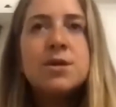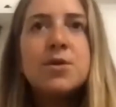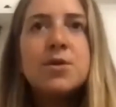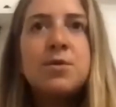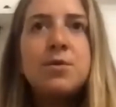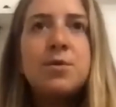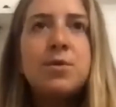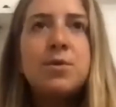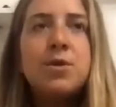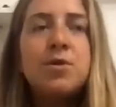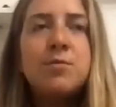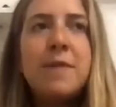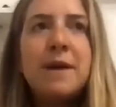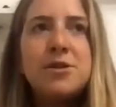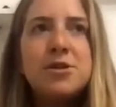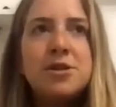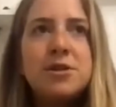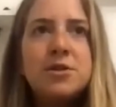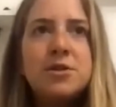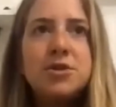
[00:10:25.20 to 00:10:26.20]
so you
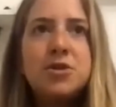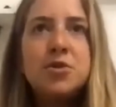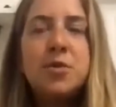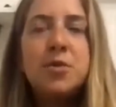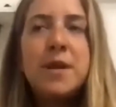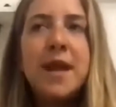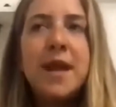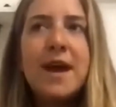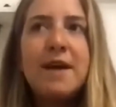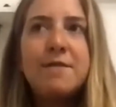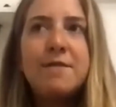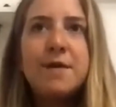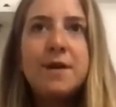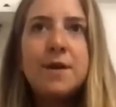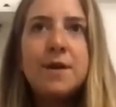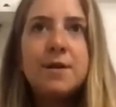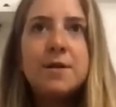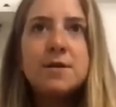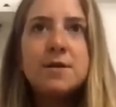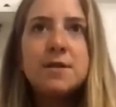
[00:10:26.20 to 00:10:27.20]
mentioned two and a half
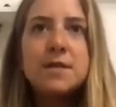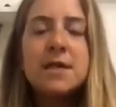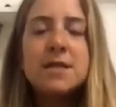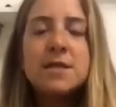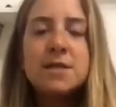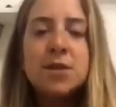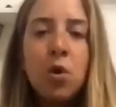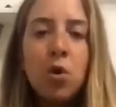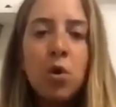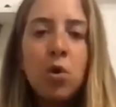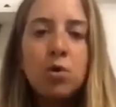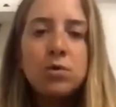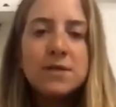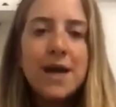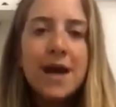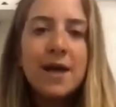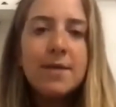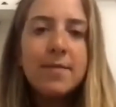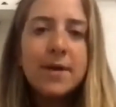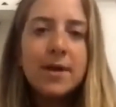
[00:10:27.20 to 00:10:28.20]
years is the whole
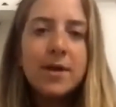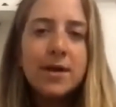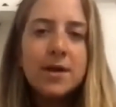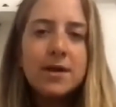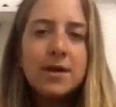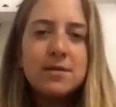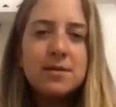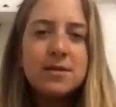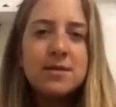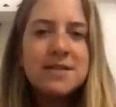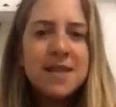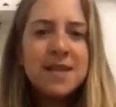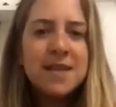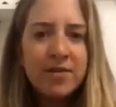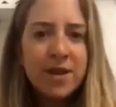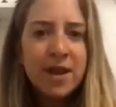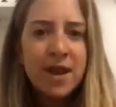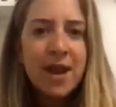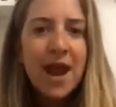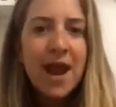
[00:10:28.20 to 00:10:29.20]
time yeah. period
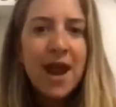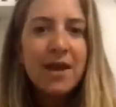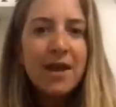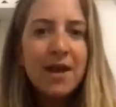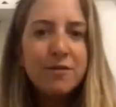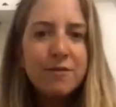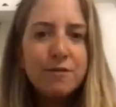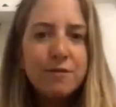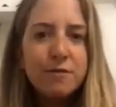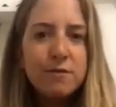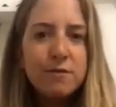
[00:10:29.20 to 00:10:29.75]
seven and a half